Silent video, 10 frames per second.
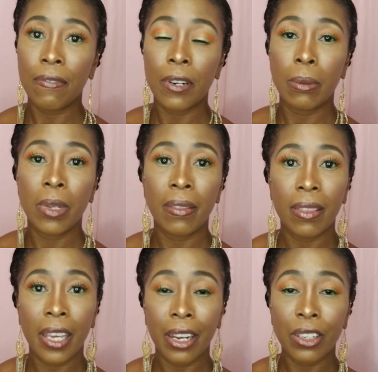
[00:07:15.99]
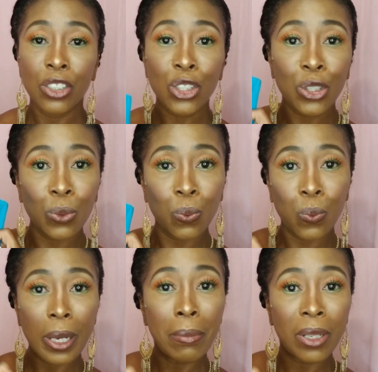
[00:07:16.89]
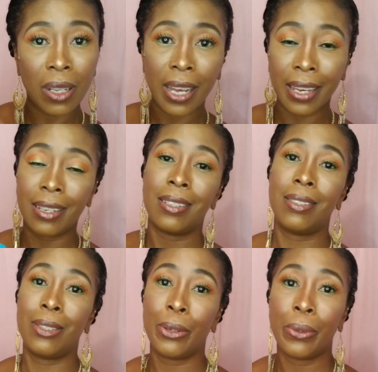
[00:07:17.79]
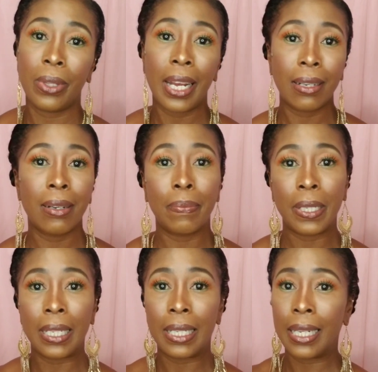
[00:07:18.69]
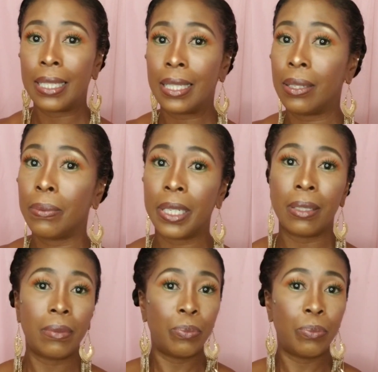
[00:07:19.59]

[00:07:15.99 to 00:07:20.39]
from their swim line so that company they deal with